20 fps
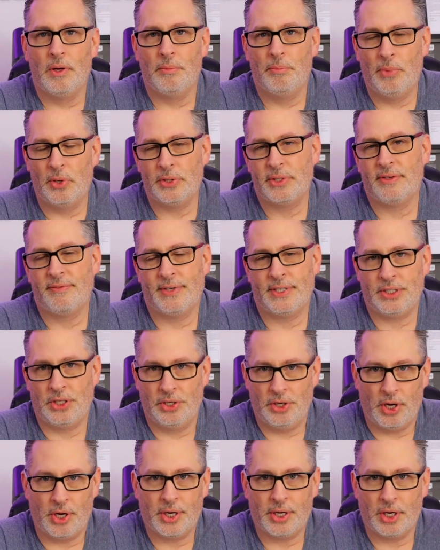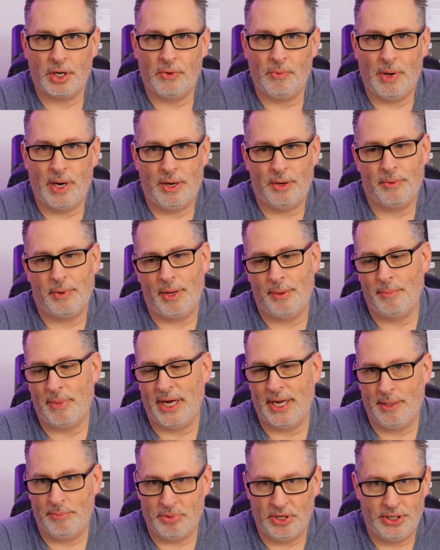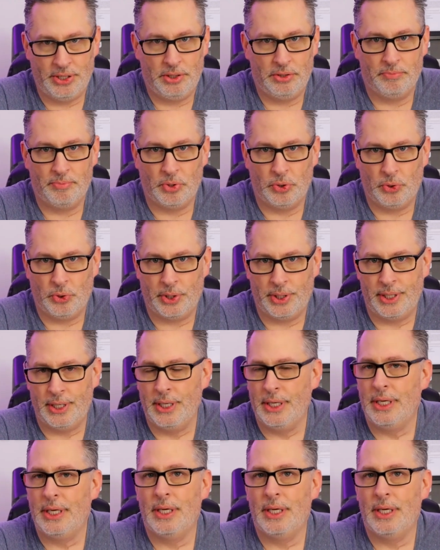Most of us are not going to go out and buy a brand new board,